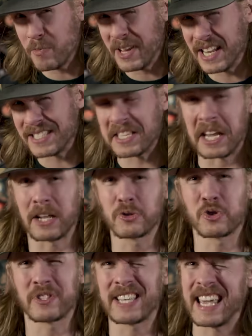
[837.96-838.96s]
minutes, and I'll
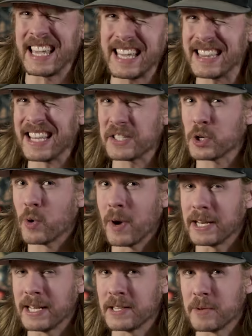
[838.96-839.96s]
just say it doesn't
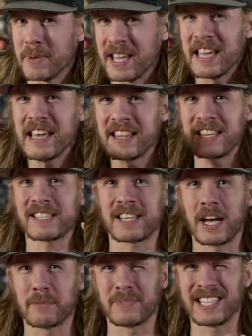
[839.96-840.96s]
quite need to be. This
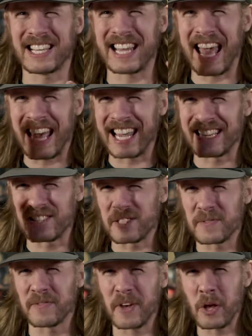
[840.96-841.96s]
comes in at a
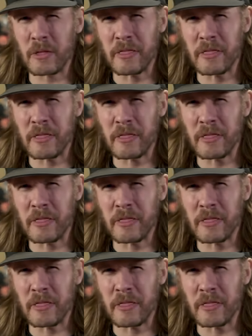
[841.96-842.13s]
svelte